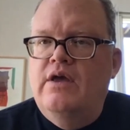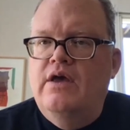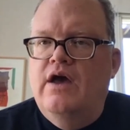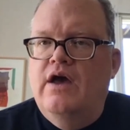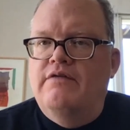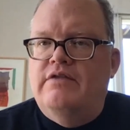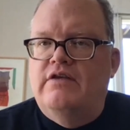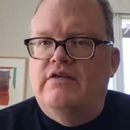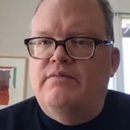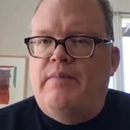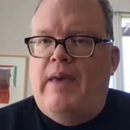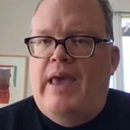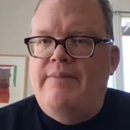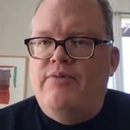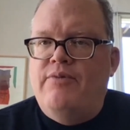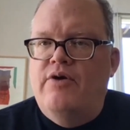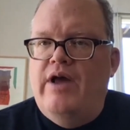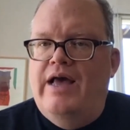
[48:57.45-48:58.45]
of these
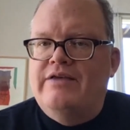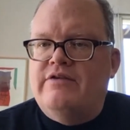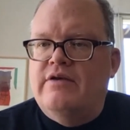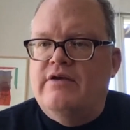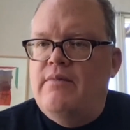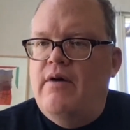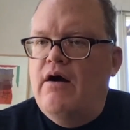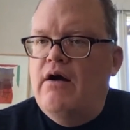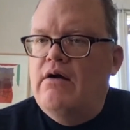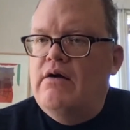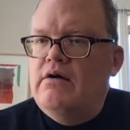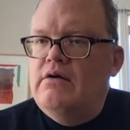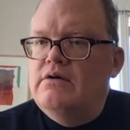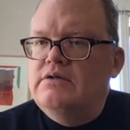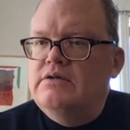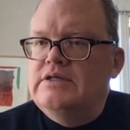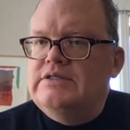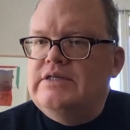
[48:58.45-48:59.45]
paper SMR
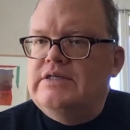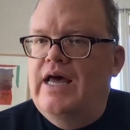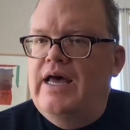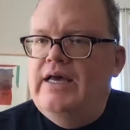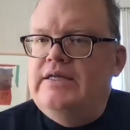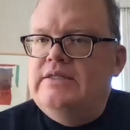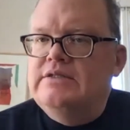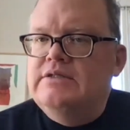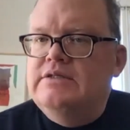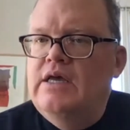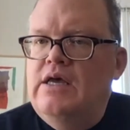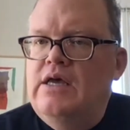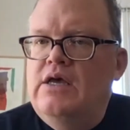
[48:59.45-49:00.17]
designs.